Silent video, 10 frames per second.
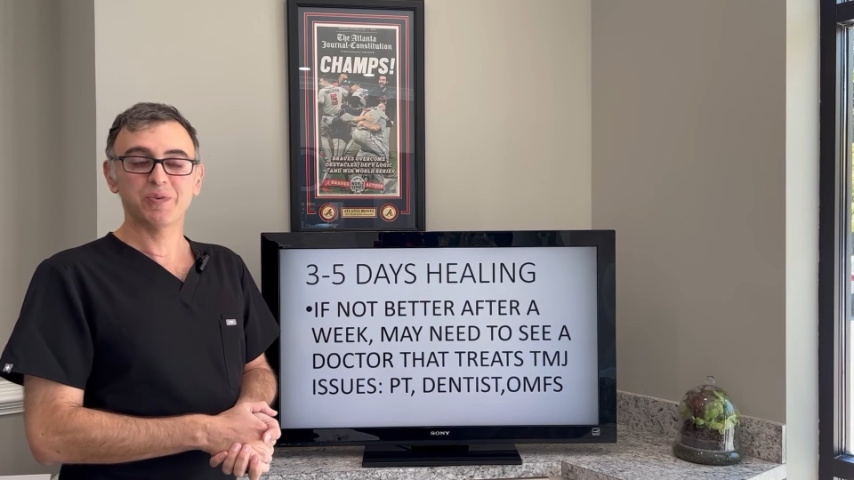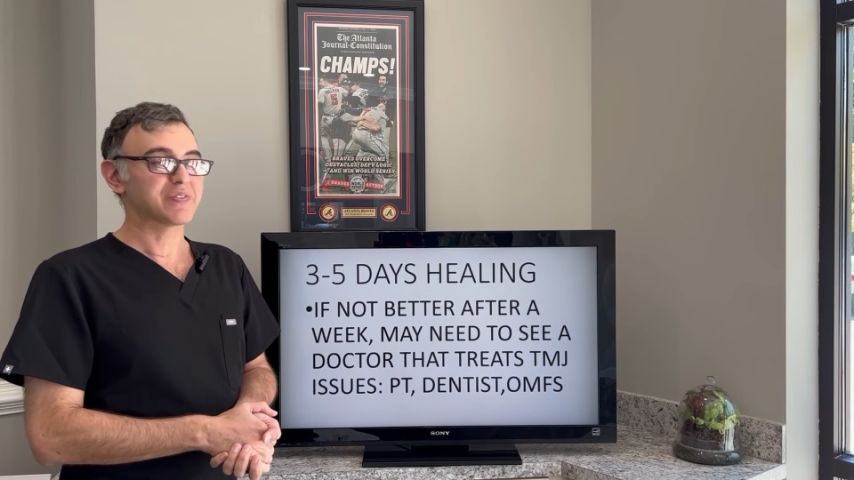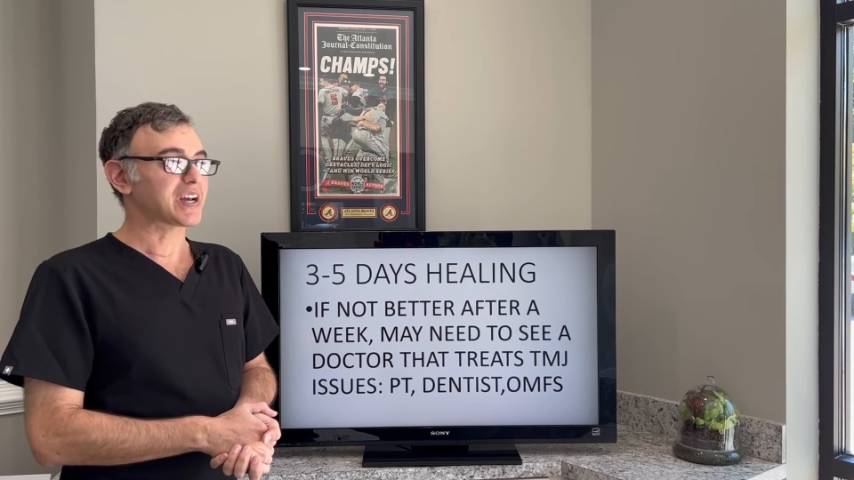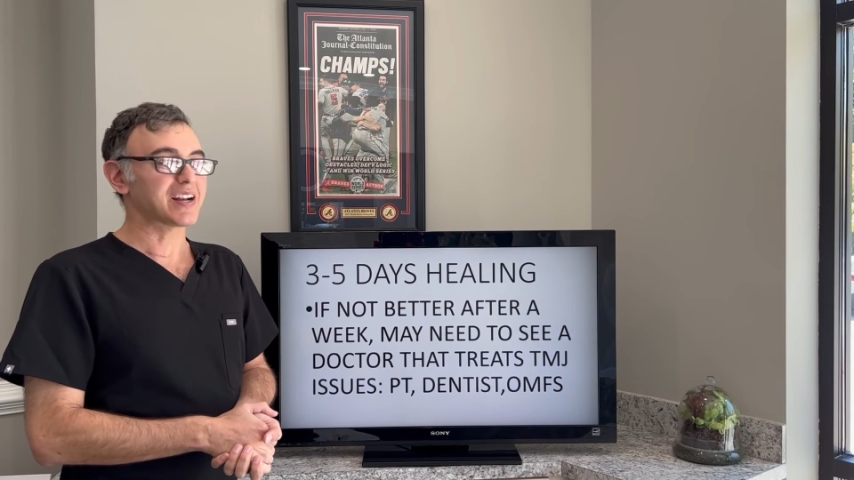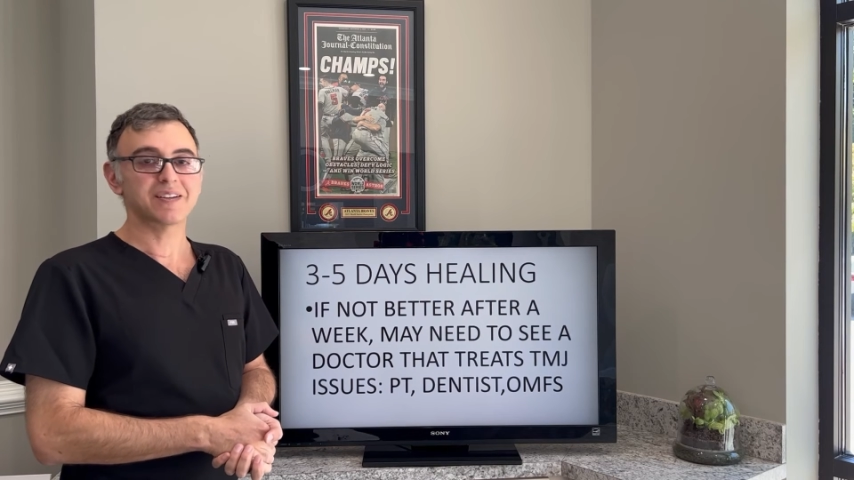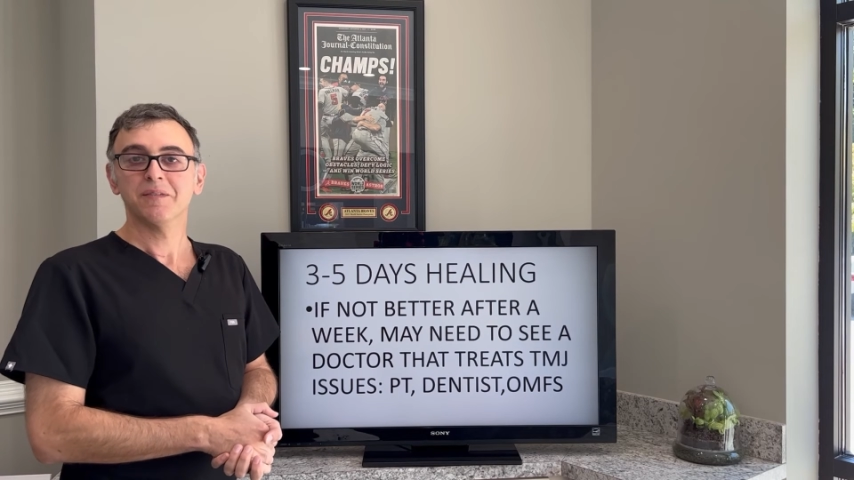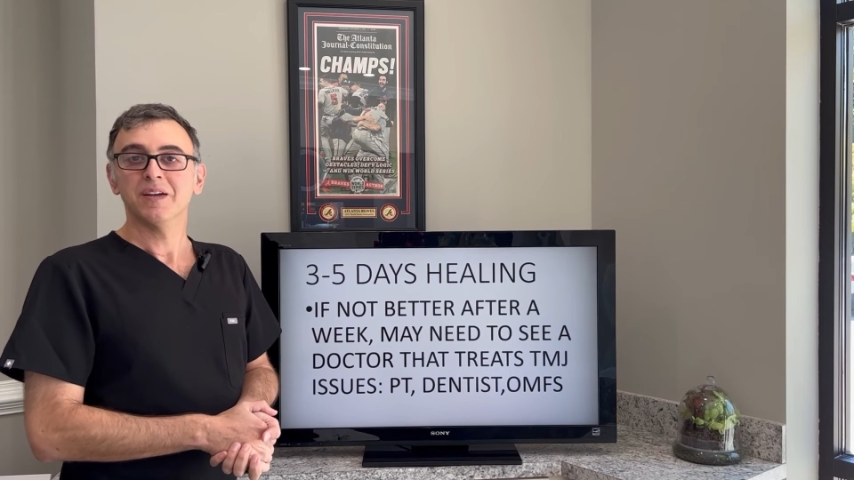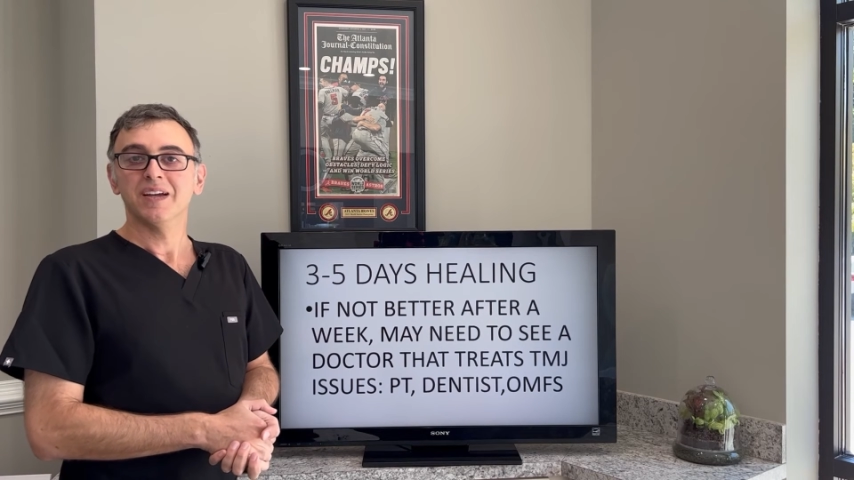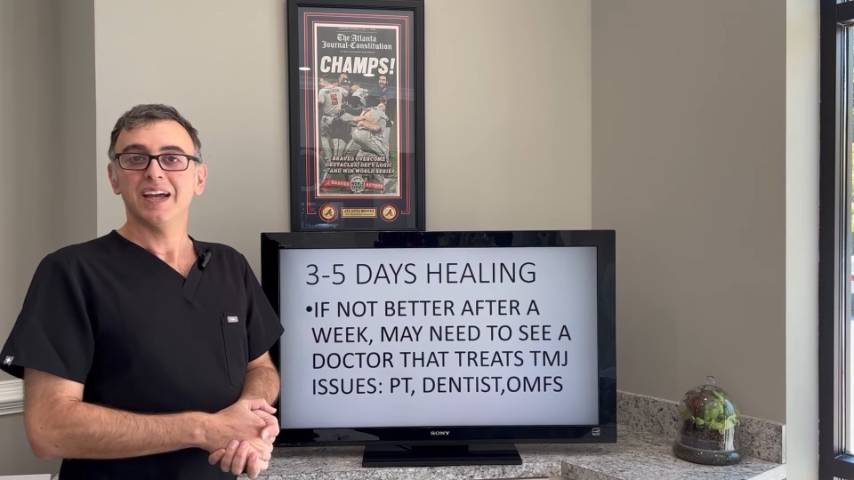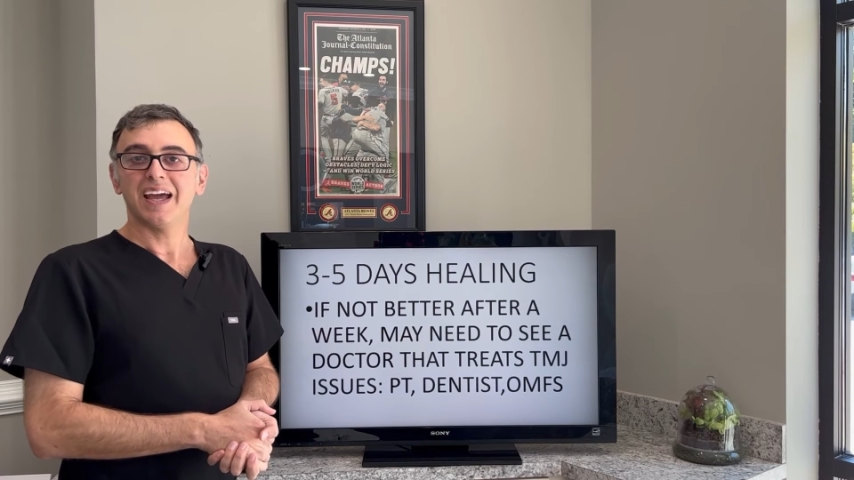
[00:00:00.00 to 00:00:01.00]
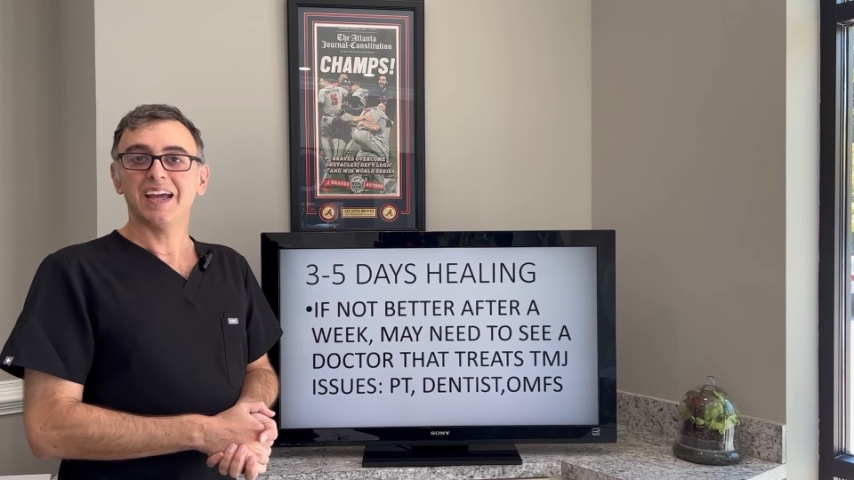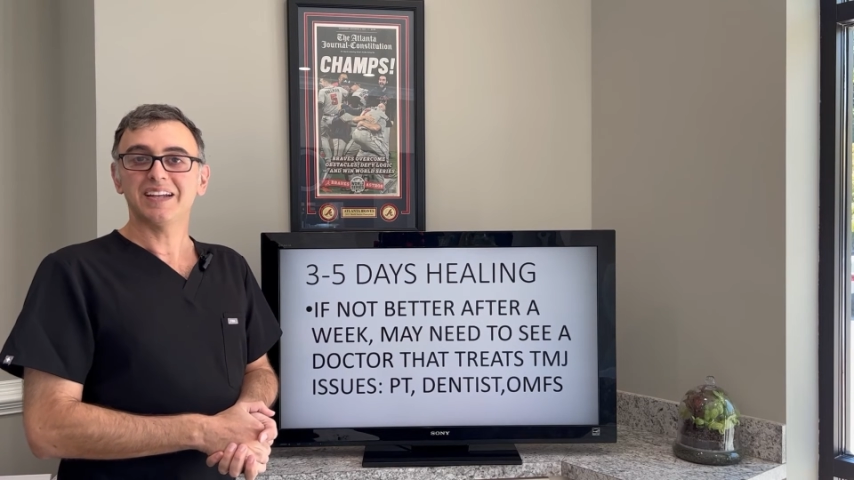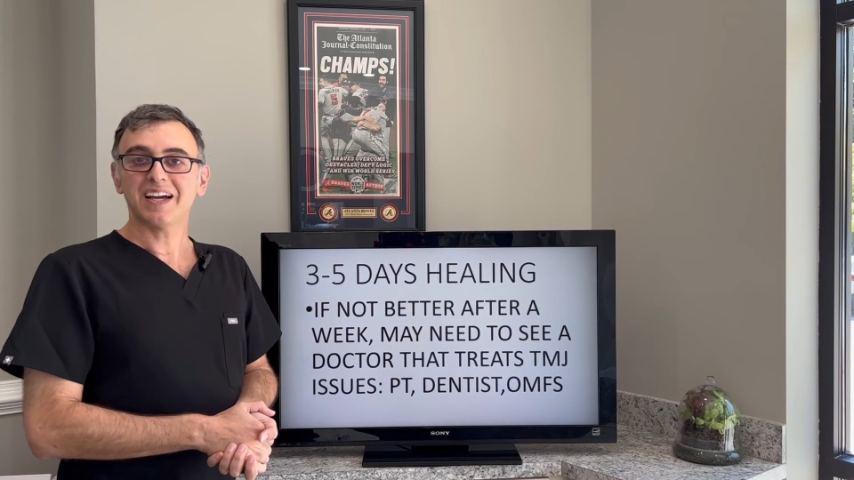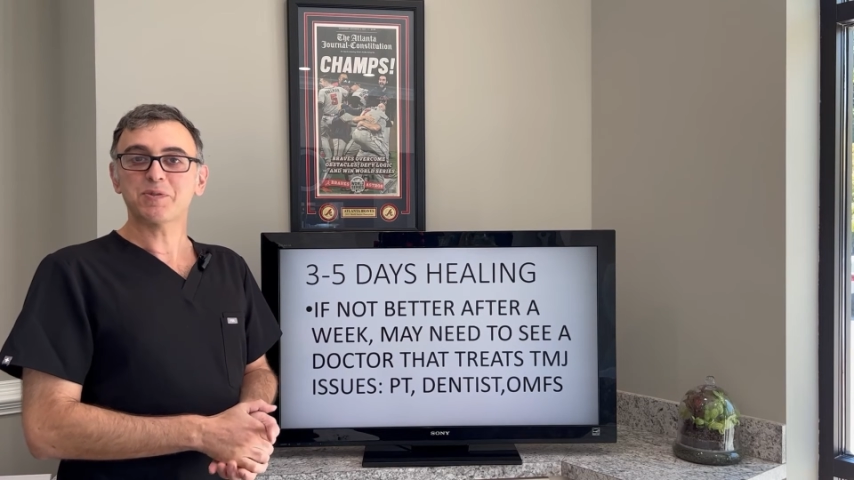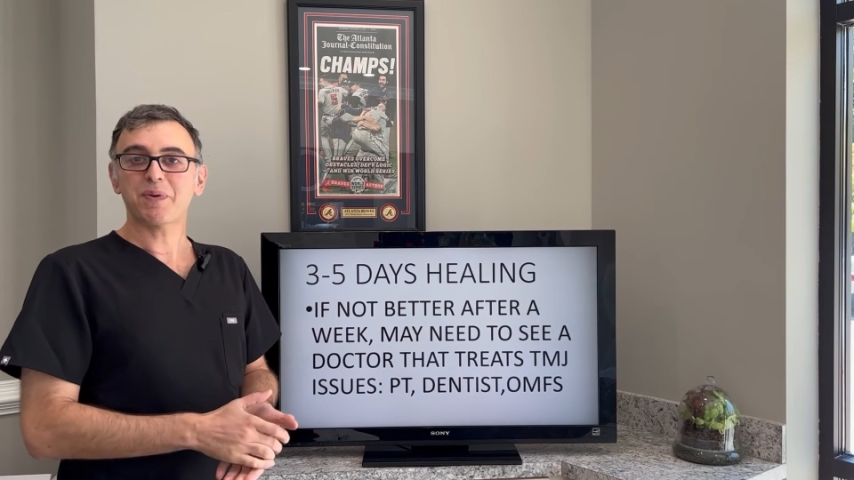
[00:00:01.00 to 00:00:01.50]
We've got a nice